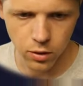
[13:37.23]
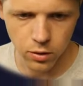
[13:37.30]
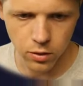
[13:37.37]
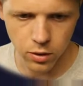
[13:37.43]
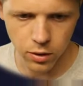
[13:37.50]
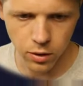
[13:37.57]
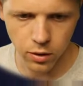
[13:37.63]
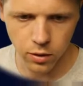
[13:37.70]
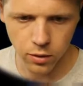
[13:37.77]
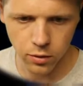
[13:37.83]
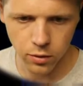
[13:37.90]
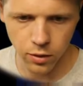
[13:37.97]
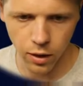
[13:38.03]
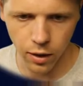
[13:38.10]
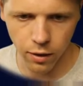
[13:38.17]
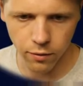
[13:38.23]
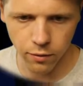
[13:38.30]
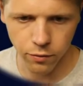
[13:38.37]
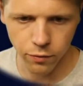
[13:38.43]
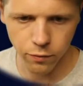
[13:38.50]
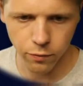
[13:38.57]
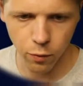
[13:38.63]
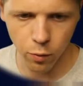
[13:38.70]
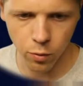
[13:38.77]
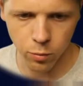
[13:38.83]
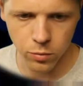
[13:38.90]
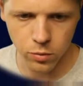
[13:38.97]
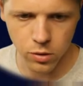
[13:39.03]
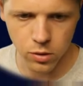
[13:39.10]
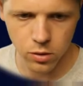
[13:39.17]
dig, and then that
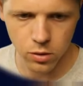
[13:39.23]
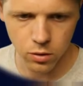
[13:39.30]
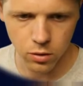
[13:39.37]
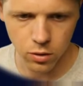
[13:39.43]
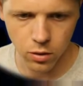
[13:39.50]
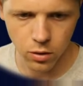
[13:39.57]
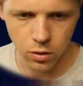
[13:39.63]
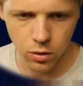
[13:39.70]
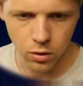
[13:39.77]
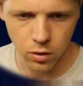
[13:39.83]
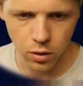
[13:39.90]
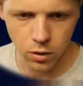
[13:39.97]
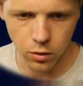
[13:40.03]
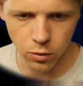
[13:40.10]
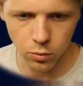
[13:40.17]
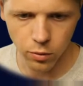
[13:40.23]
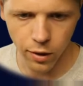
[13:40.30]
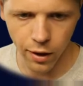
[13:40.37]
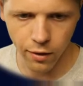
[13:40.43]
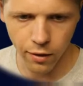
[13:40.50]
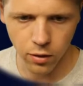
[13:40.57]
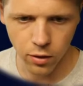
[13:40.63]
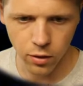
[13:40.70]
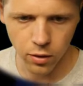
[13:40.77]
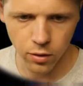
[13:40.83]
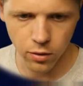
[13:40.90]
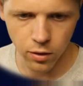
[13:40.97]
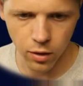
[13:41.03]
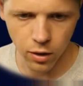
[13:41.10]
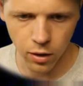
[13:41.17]
forms a new lava,
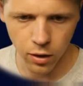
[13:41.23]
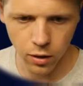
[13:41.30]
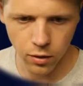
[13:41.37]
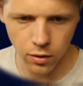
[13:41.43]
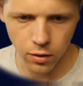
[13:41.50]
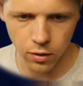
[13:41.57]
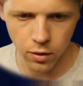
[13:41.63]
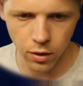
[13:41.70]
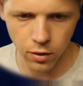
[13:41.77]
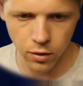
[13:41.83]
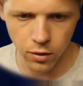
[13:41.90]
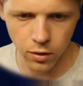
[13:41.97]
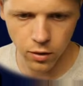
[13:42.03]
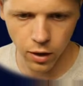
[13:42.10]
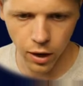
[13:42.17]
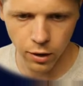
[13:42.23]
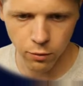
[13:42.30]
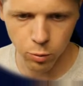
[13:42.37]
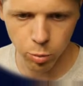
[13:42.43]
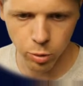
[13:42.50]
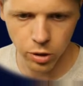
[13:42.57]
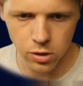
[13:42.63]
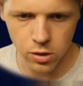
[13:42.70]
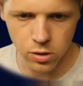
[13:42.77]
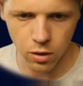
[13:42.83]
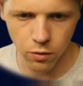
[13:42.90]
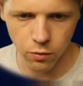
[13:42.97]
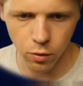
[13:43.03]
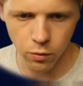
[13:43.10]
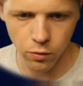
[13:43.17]
and it kind of repeats
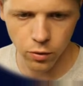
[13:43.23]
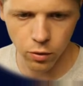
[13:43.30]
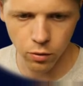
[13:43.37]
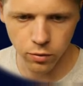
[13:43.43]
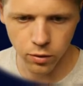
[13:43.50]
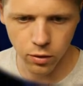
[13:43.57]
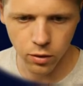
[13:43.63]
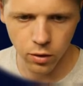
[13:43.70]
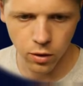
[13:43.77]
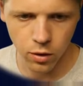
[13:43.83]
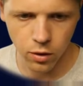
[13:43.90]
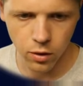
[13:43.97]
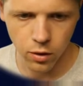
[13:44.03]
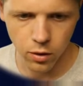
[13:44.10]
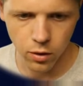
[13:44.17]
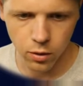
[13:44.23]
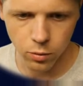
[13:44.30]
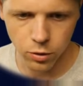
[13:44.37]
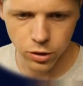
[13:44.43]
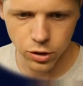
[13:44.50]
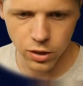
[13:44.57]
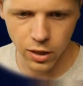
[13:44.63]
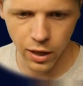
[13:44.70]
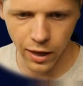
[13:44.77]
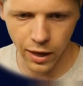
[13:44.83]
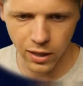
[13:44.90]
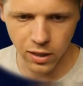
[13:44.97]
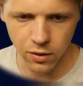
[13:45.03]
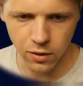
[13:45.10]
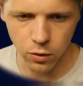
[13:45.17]
itself over and over, which is
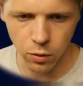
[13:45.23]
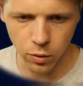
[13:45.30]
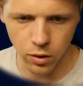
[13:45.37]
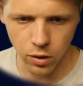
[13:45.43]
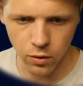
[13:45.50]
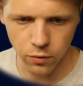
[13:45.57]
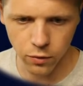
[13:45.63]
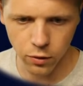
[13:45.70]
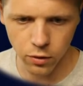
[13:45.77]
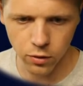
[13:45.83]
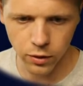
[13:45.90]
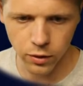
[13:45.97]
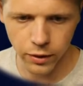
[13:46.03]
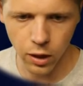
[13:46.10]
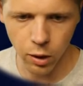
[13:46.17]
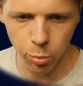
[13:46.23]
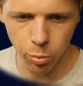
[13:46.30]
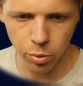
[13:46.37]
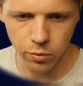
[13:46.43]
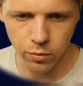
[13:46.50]
kind of annoying for cleanup.